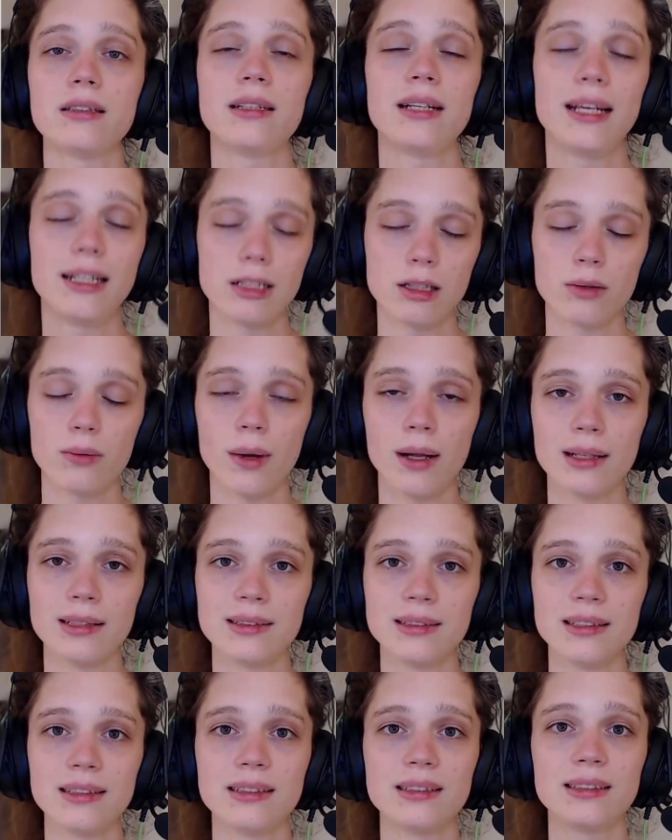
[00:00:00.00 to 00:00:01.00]

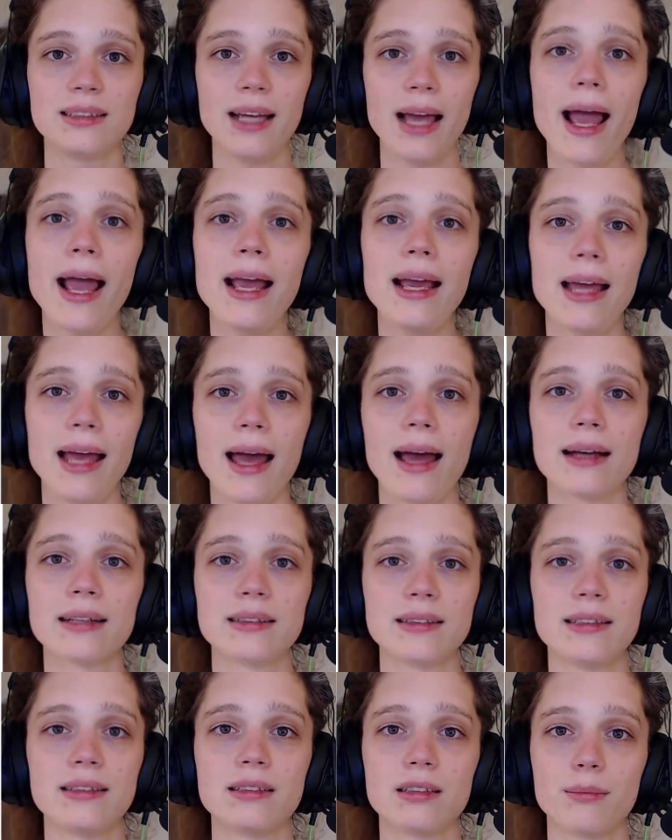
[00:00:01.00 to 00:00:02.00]
inequalities. Ax
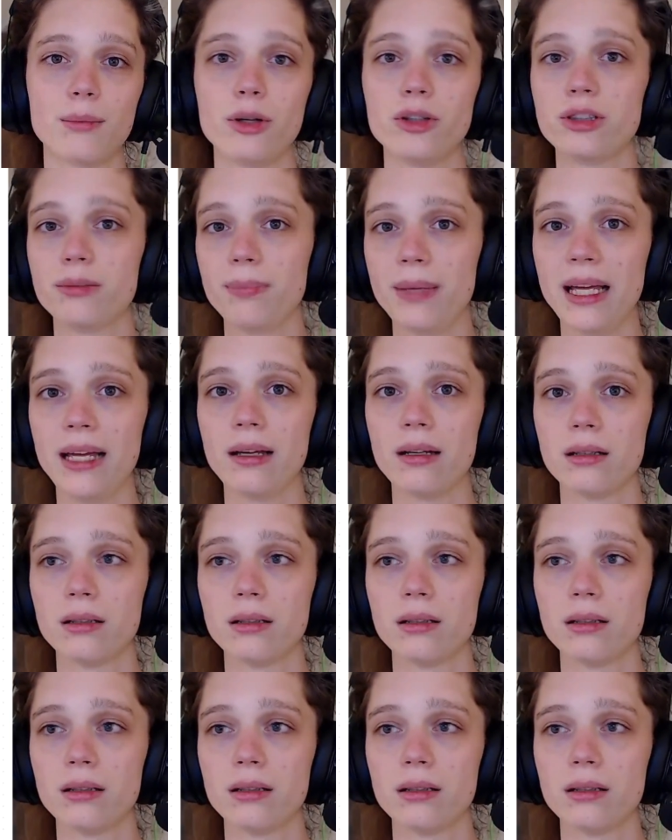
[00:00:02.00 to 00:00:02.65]
is at most b.